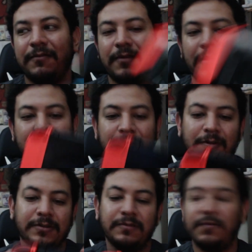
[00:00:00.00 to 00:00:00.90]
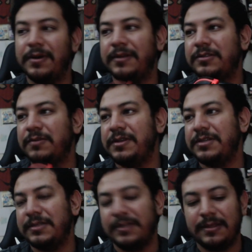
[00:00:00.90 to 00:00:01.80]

and version 1 switches and